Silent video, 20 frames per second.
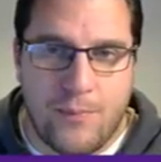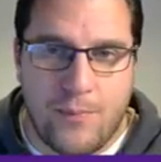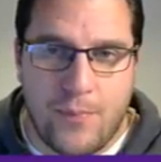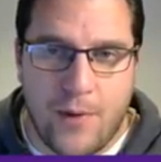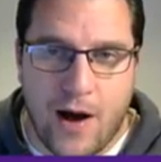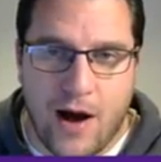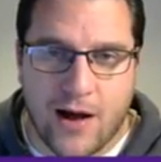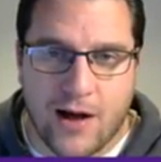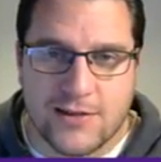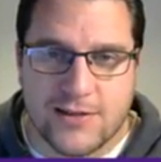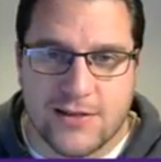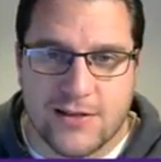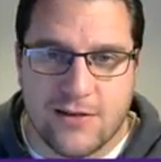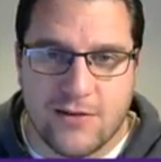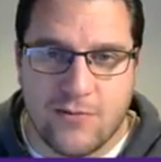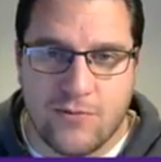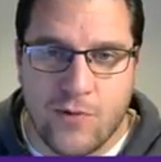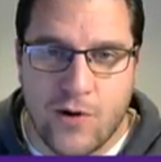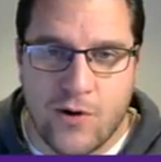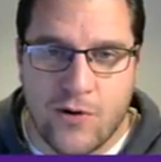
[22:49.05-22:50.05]
but
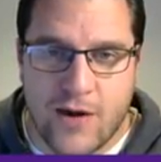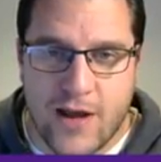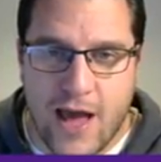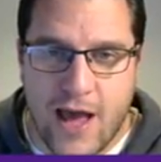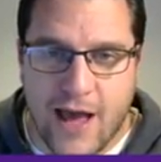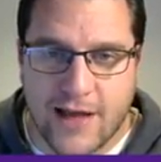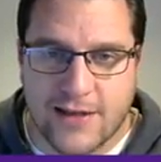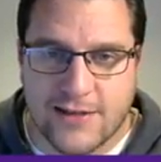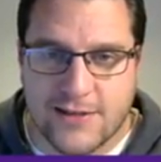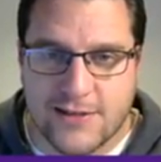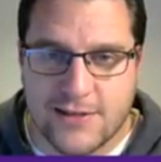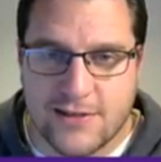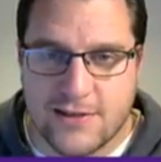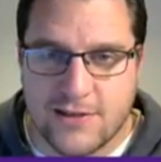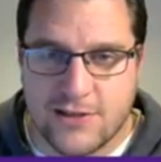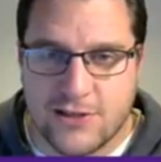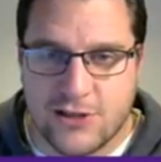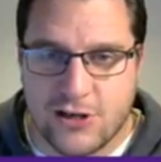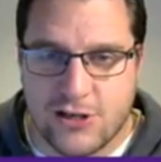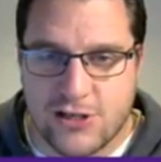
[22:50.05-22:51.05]
we'll guess,
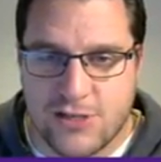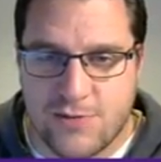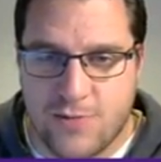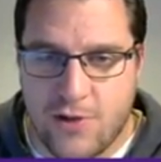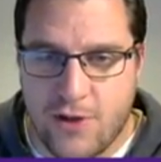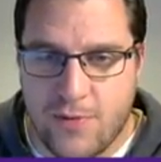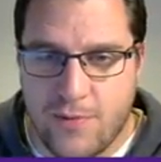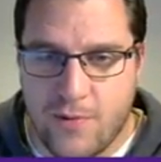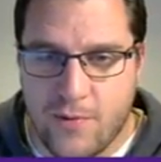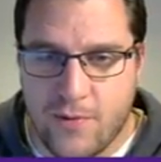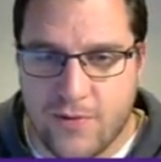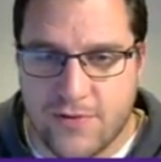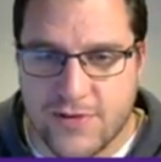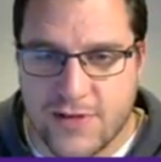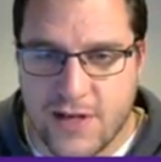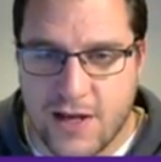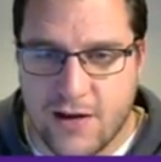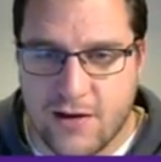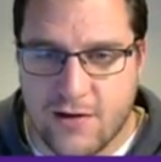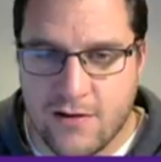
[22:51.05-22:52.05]
judging by the people we've
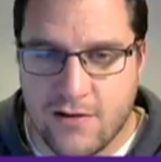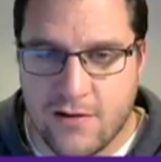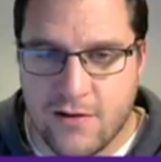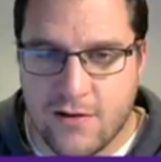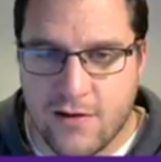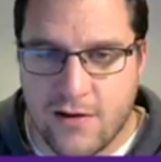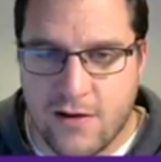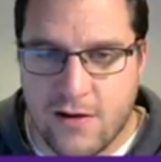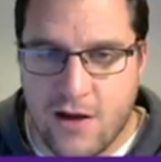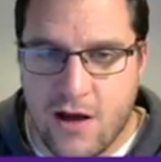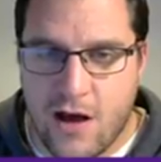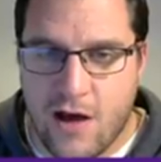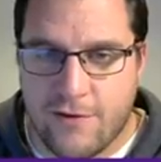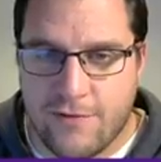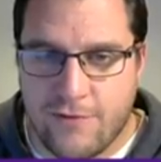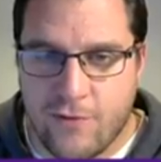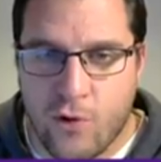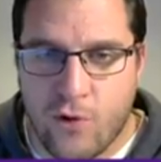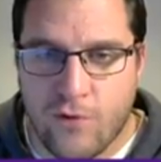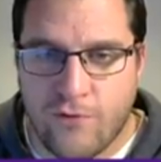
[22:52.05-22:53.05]
seen, a
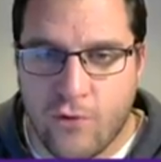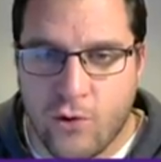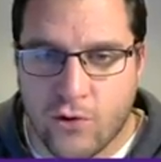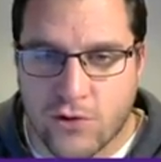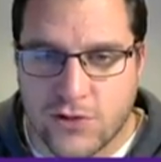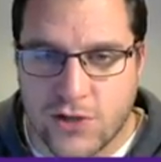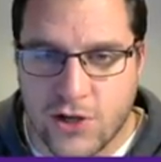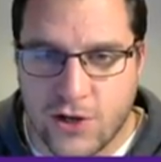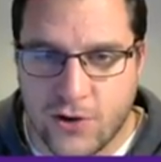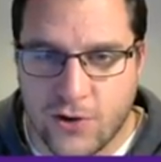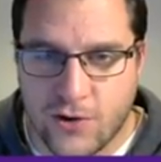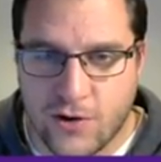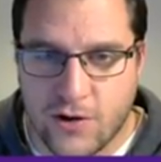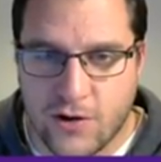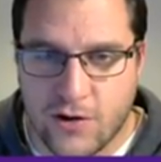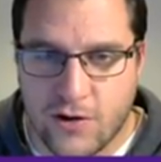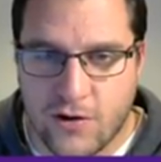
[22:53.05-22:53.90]
4 4 2.